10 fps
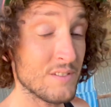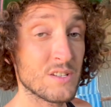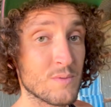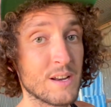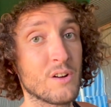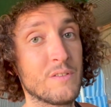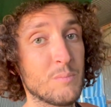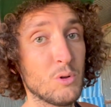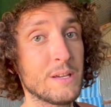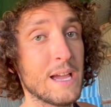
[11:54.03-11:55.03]
It's running off a
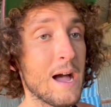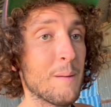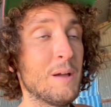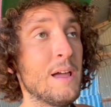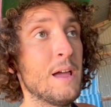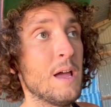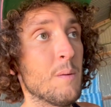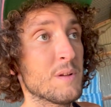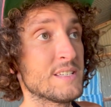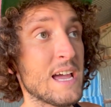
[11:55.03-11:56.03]
pulley up.
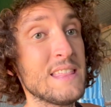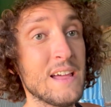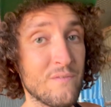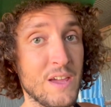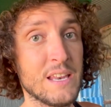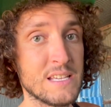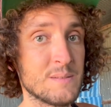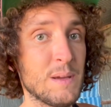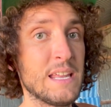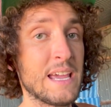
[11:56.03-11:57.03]
But say that fan is
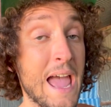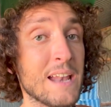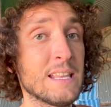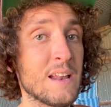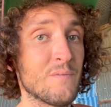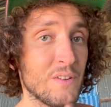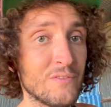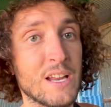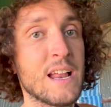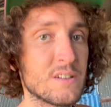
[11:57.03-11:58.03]
spinning at that
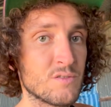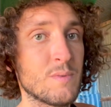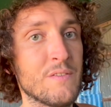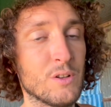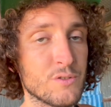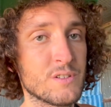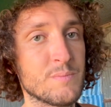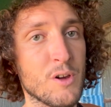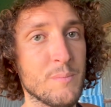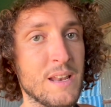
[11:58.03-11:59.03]
1500 revolutions
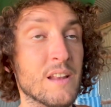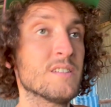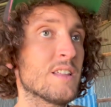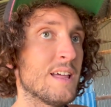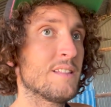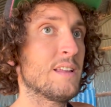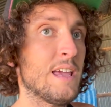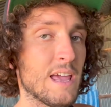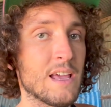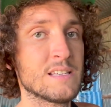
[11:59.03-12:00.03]
per minute. So that
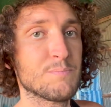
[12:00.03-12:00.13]
air is